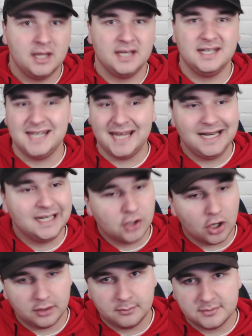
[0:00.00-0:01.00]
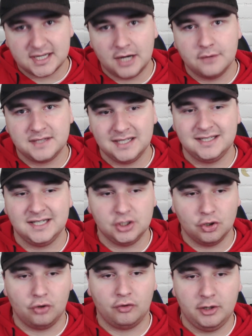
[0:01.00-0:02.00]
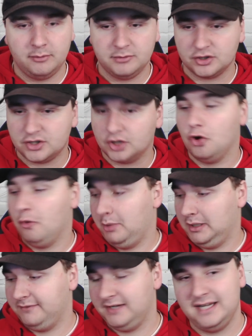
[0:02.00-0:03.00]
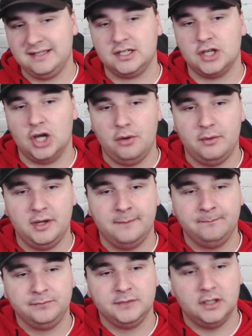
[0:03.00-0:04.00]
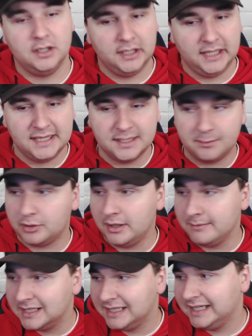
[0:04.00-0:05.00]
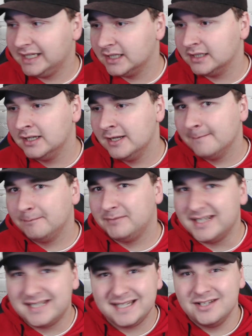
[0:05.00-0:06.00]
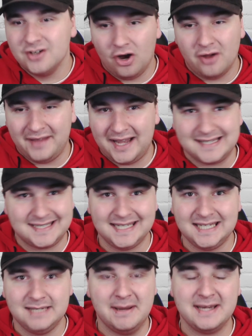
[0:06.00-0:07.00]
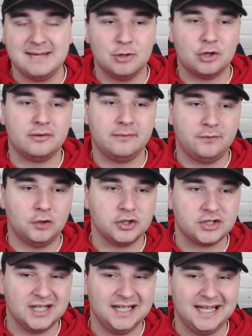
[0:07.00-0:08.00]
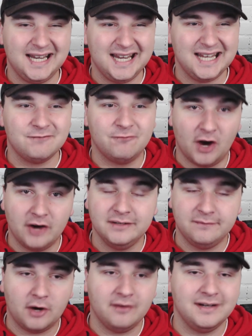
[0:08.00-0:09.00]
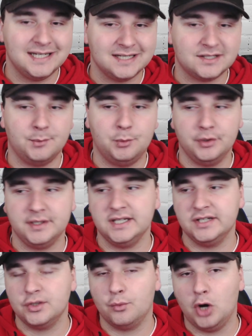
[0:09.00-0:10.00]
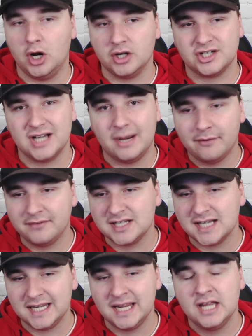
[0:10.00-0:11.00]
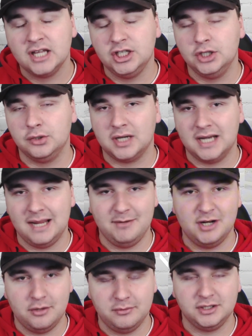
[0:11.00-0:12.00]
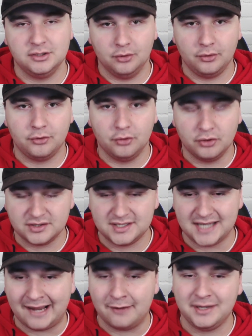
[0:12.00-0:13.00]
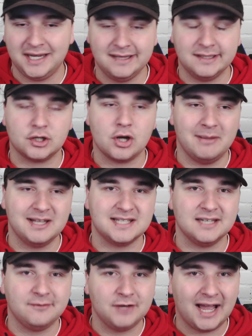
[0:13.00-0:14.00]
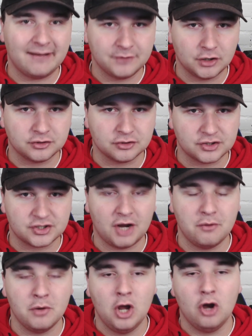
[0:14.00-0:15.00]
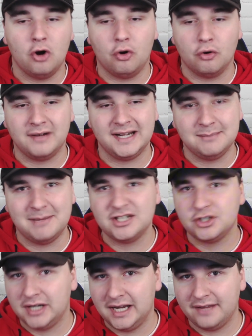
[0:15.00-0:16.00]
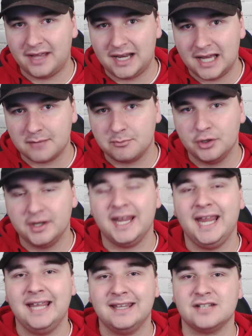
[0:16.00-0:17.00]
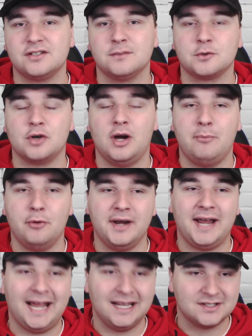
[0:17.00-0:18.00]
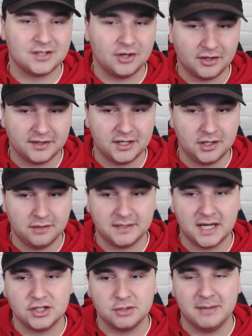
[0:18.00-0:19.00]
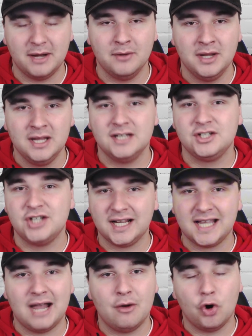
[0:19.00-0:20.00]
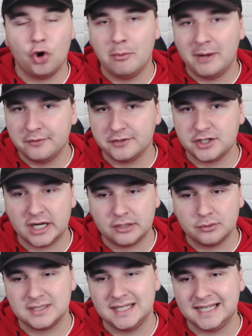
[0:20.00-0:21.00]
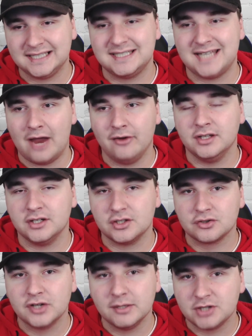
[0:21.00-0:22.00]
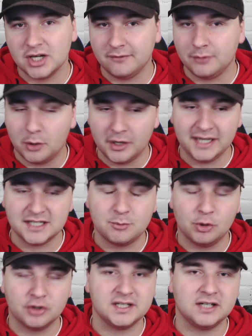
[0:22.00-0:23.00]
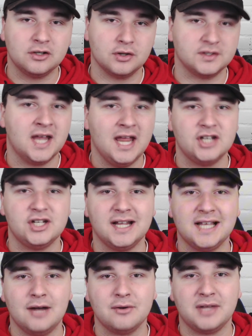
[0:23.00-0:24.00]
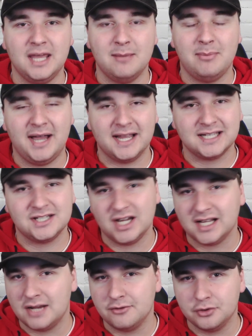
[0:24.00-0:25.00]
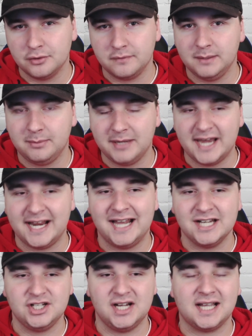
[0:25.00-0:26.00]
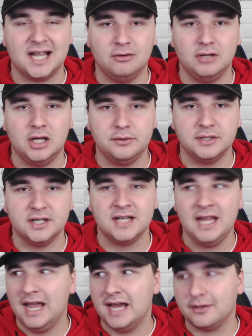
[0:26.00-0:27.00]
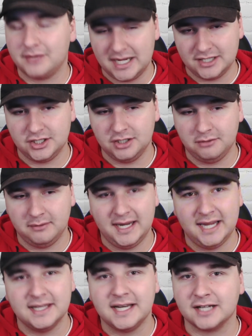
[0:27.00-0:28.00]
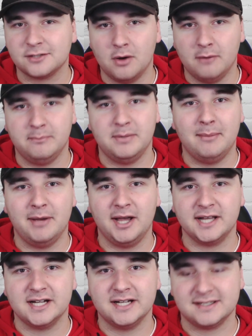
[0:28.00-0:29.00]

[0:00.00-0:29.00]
nearly got themselves into Europe just a couple of years ago in the Premier League, and this is not that team anymore, unfortunately, and it is very, very disappointing to watch. Now, obviously, you can let me know your thoughts down in the comments, and if you have not done so already, make sure you hit that like button, hit that subscribe button, and turn on that notification bell. Check out all my other channels linked down in the description. If you want any sporting goods, check out Kitbag, check out NordVPN, and check out Loaded, and I'll catch you in the next one. Bye-bye, guys.